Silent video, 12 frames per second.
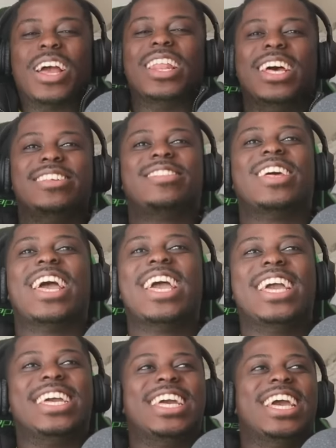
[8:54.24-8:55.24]
Let's
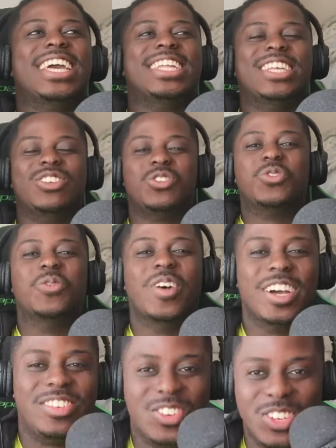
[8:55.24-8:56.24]
hey, hey, this is too
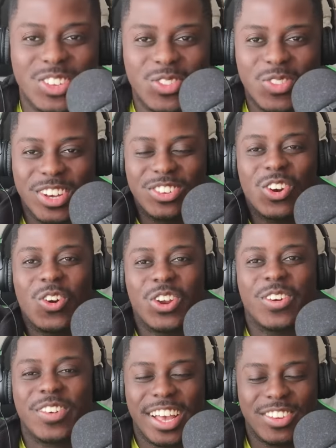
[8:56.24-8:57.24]
much. This is too much.
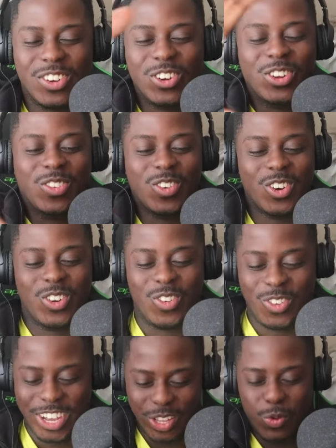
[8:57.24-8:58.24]
Hold up, guys. Hold up, hold
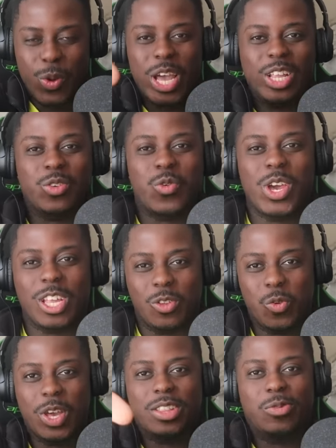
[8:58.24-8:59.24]
up. Wait, wait,
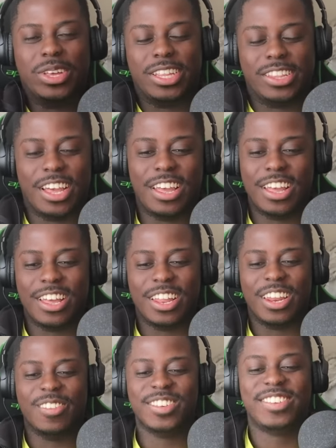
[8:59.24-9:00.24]
wait, wait, wait.
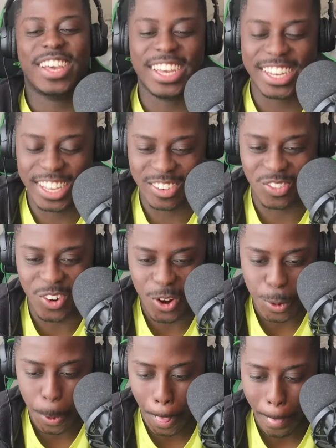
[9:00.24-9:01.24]
Let me say this,
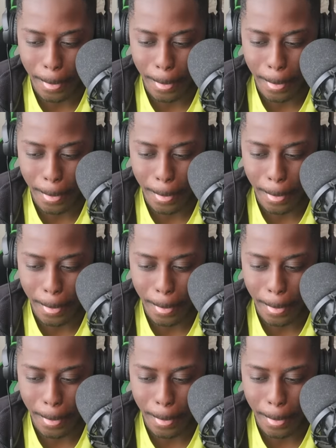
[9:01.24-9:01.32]
bro.